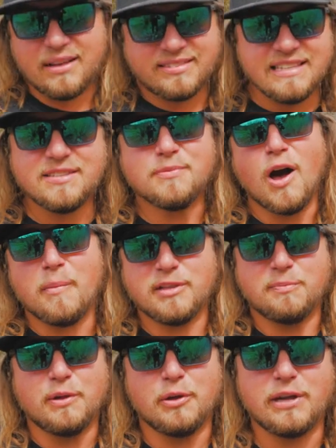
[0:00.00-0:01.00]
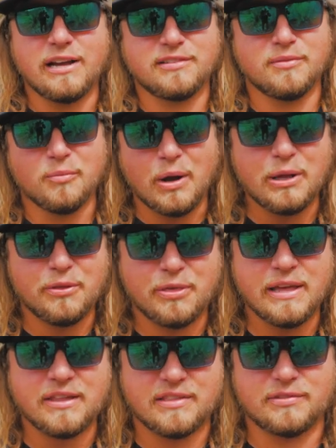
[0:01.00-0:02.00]
see some comments below you guys on what you
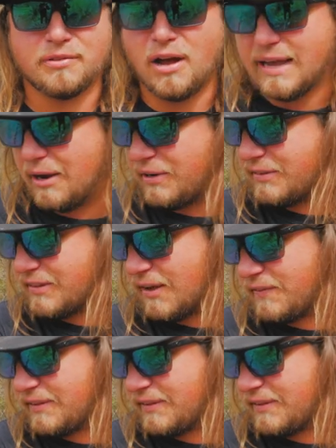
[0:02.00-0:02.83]
think of this rock hunting stuff.